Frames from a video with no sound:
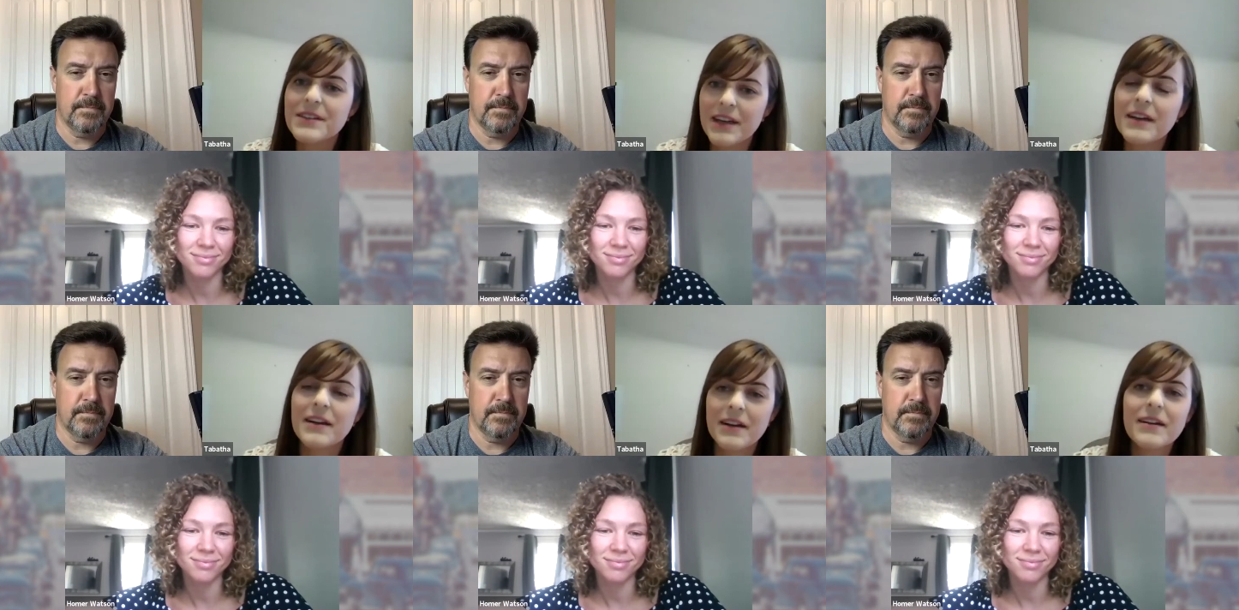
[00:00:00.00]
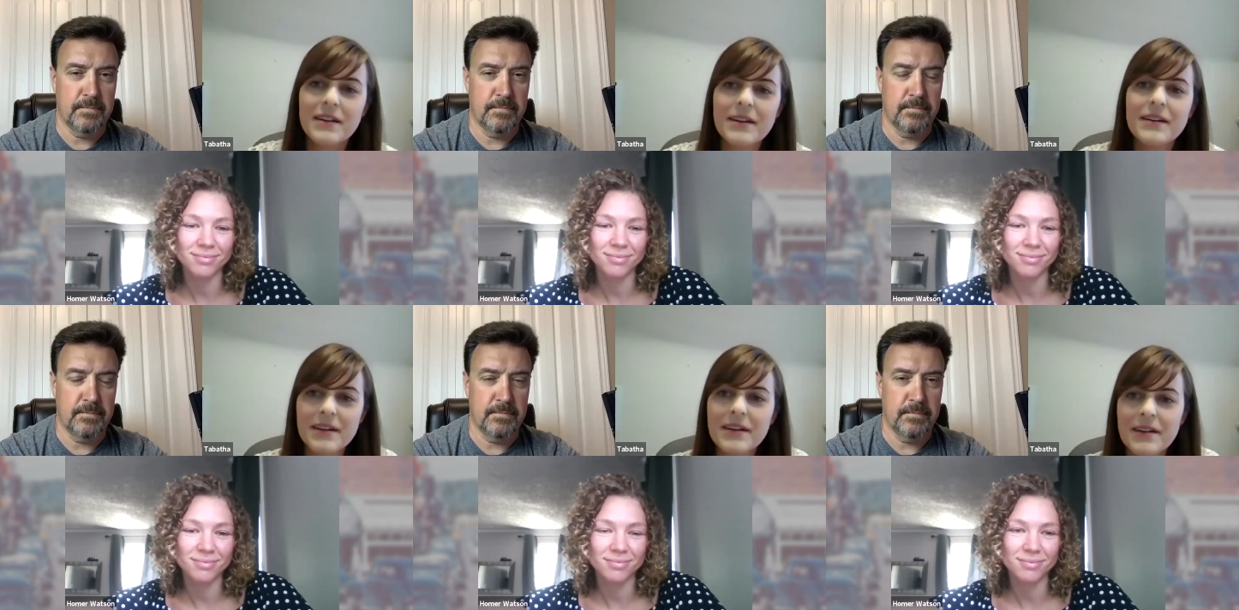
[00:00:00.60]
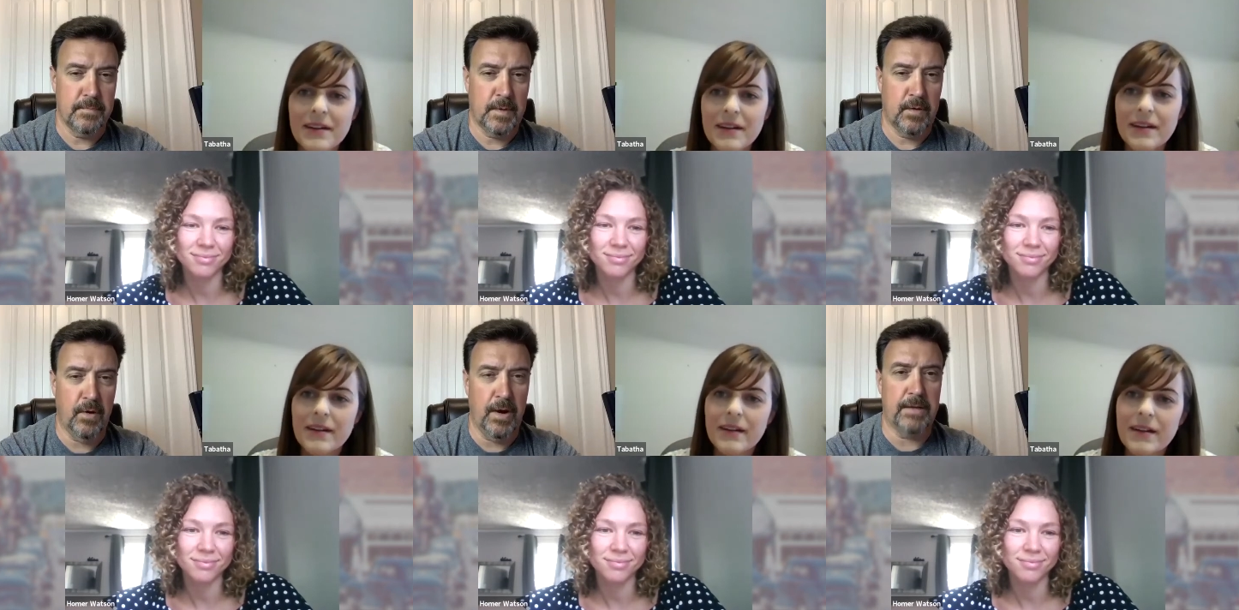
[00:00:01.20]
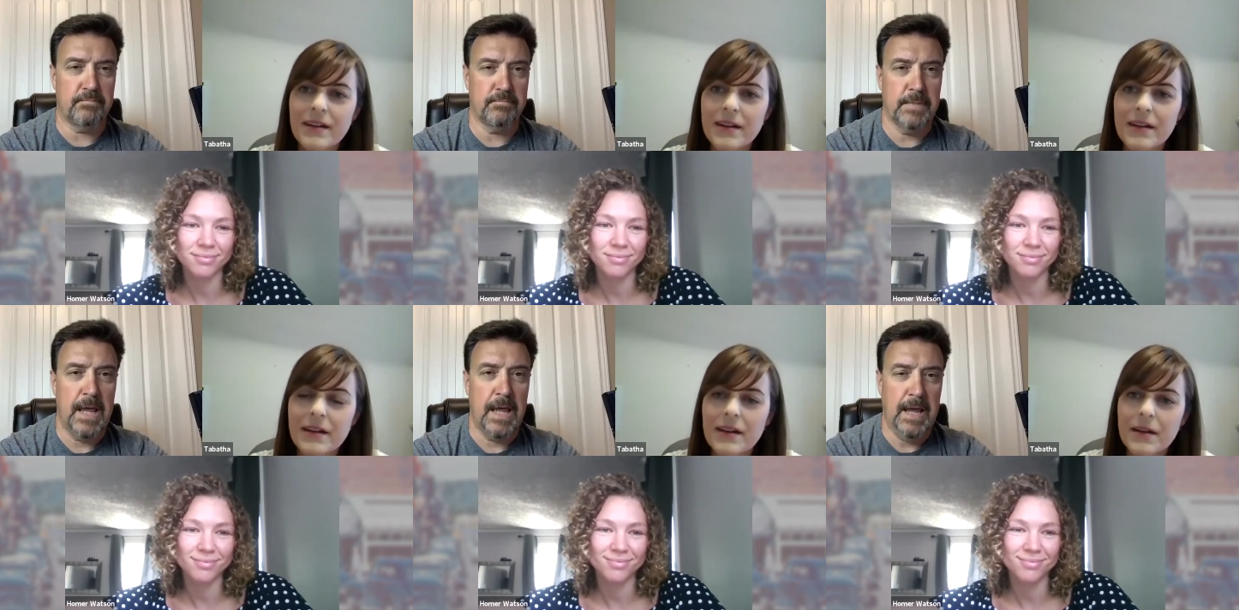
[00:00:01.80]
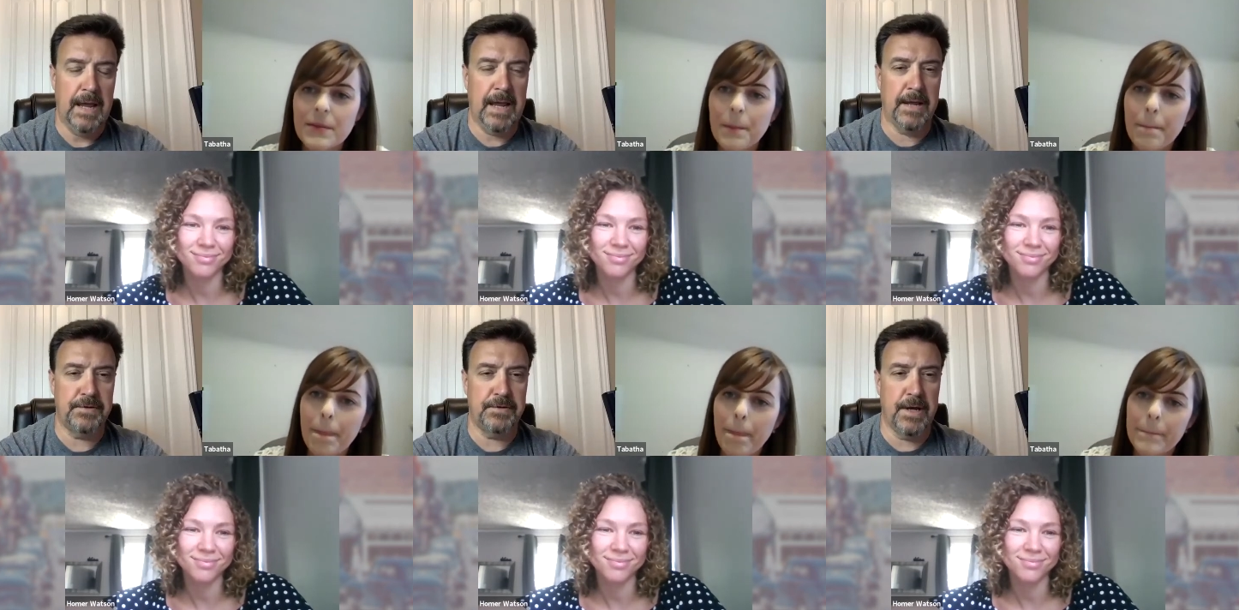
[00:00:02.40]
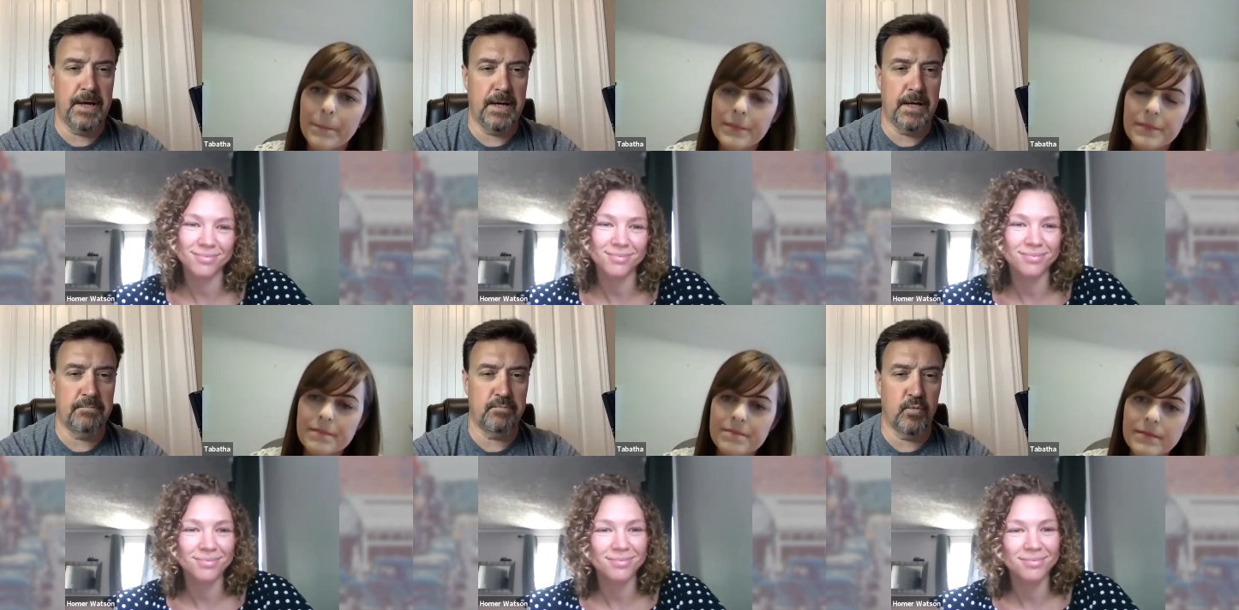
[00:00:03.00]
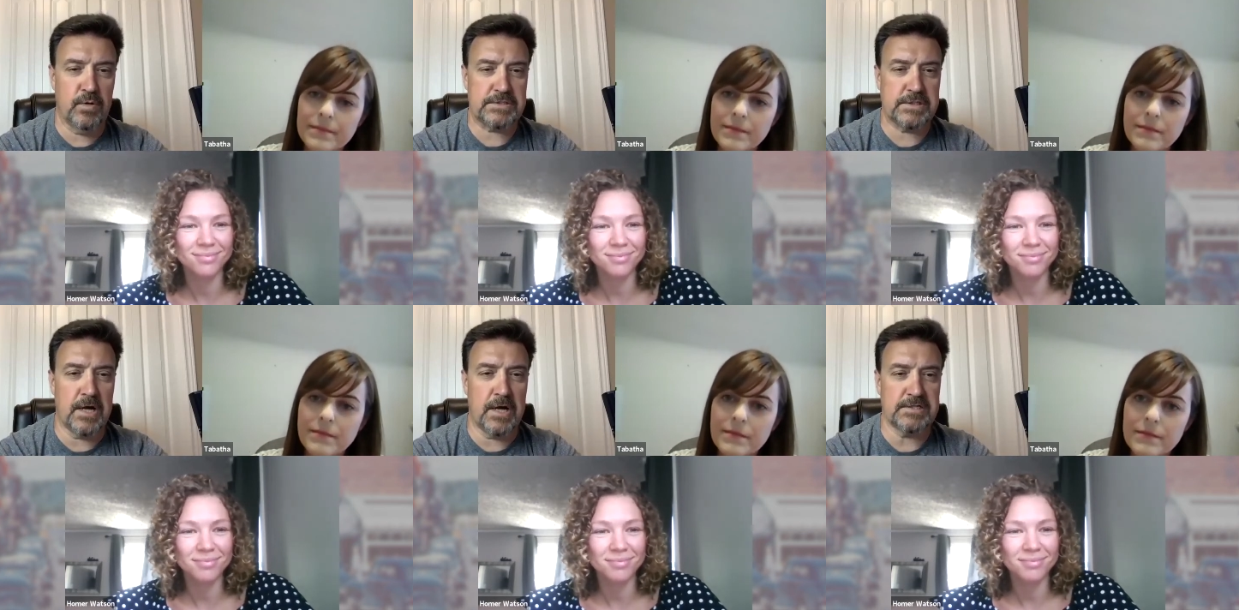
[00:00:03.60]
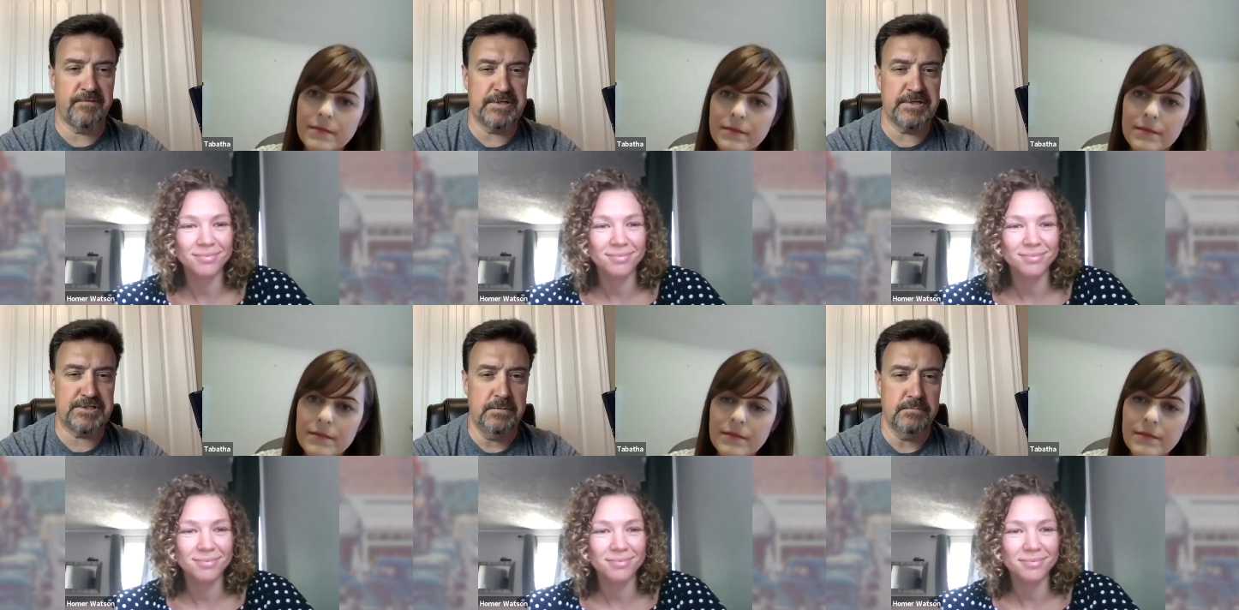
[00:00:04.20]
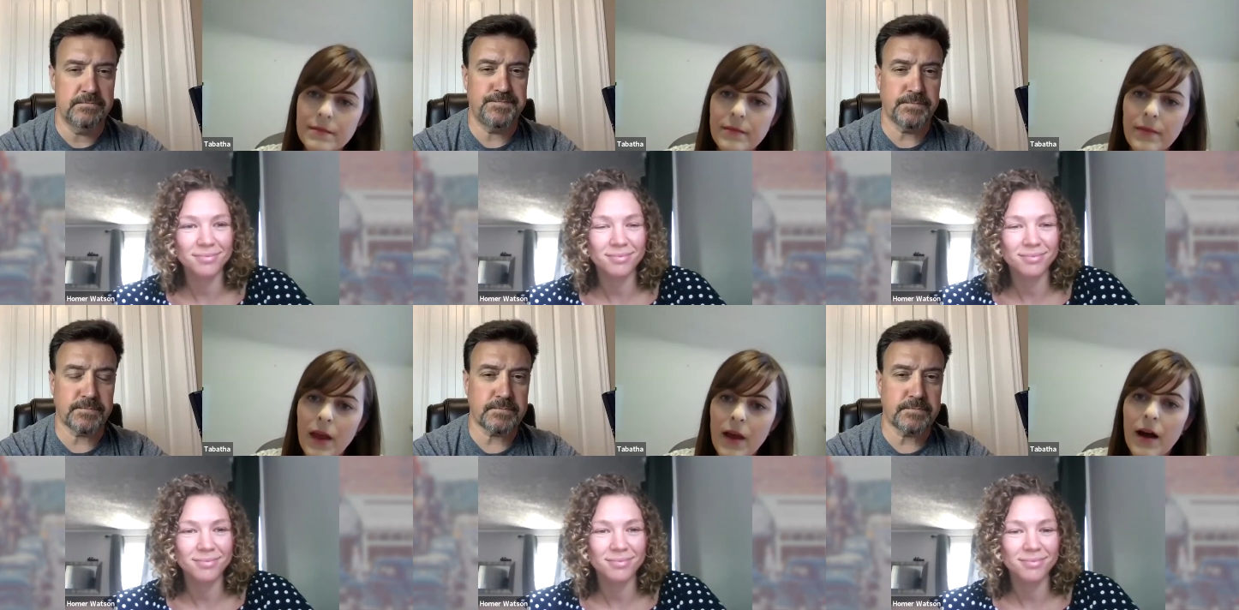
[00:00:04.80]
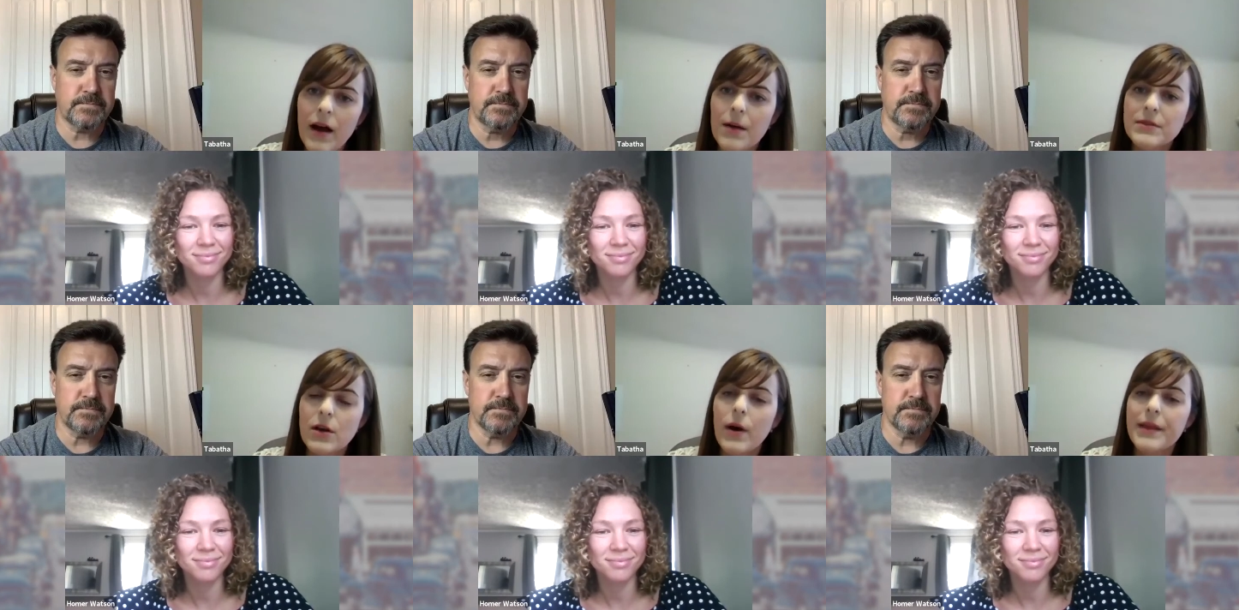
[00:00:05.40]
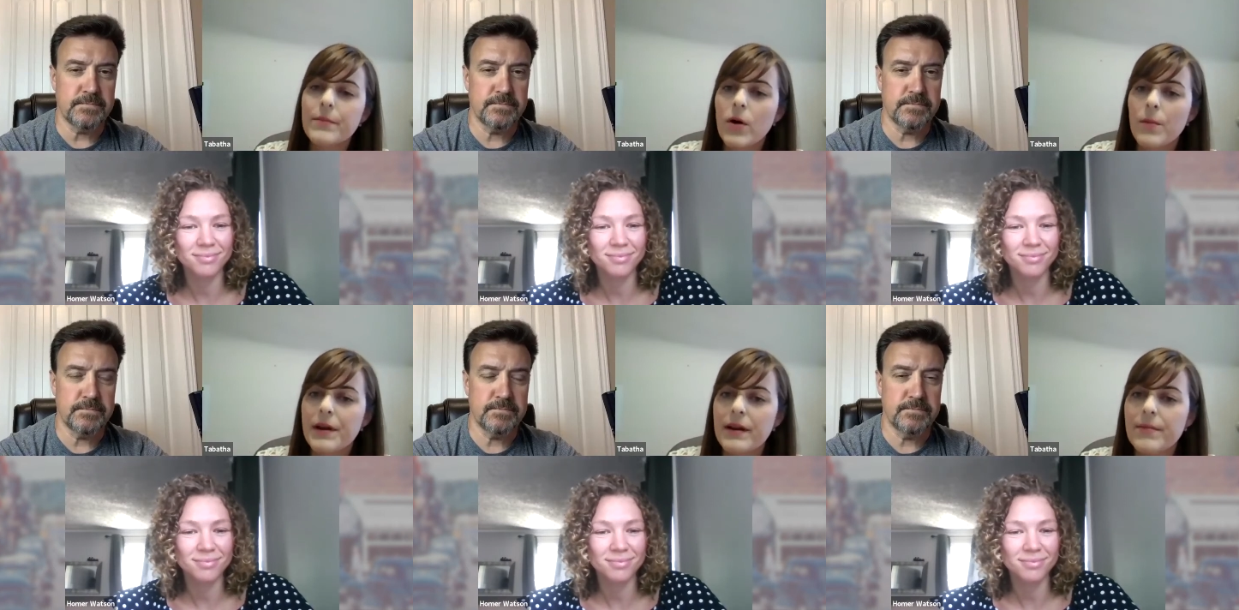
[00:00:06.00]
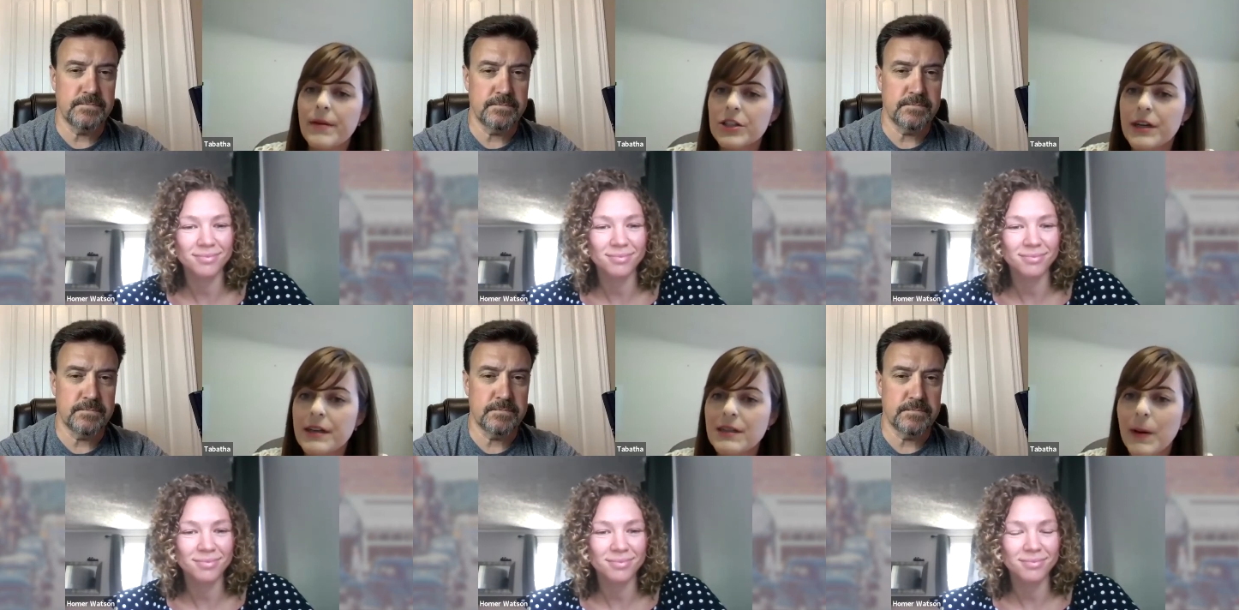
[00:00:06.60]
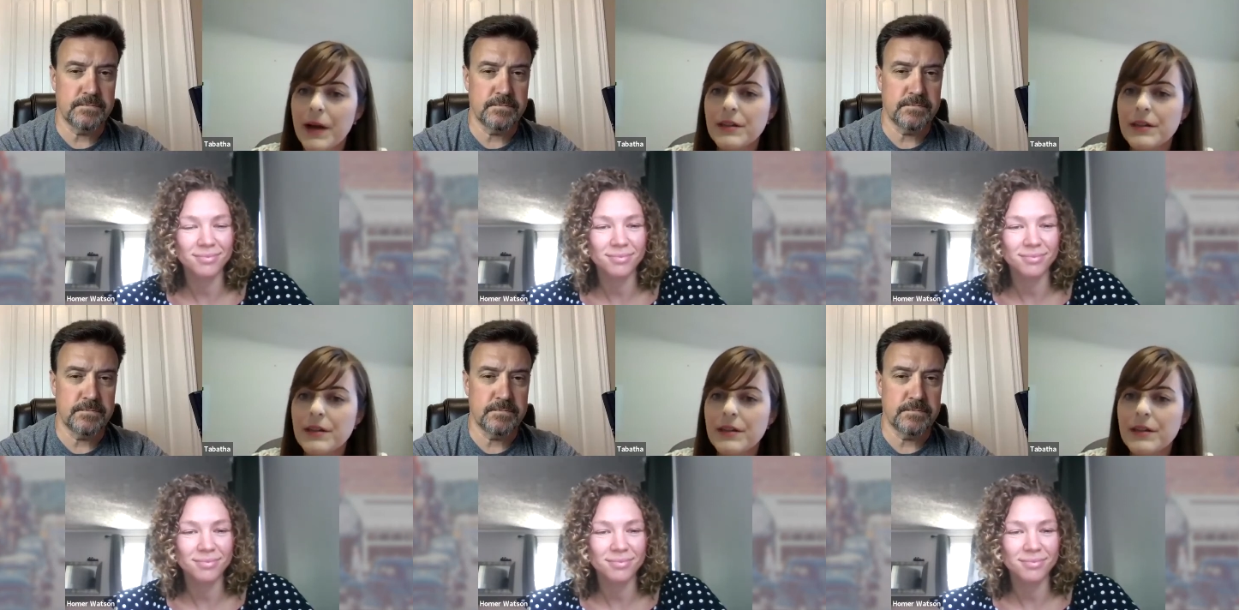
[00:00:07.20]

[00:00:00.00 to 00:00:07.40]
Speaker 1: in.
Speaker 2: Great. And uh, what's the cost of admission?
Speaker 1: Um, so at the moment, admission is by